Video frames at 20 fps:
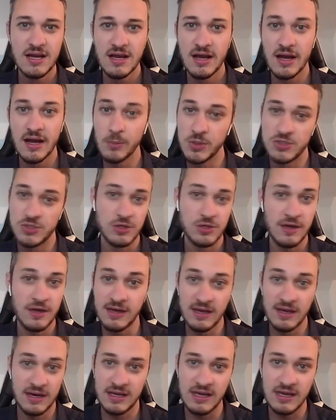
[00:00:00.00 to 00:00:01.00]
which you
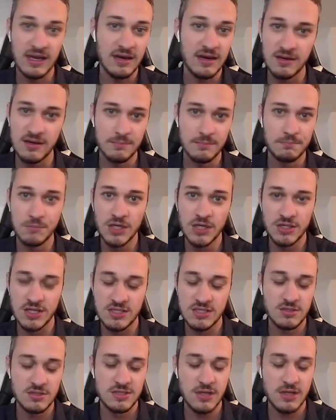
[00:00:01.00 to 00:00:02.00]
could get a kit and
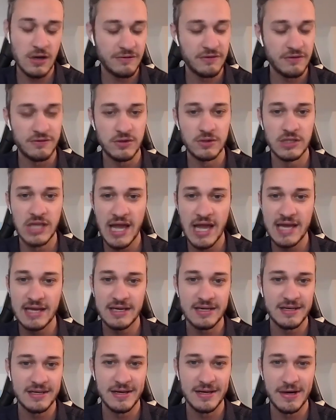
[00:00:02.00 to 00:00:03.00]
adjust yourself if you'd like.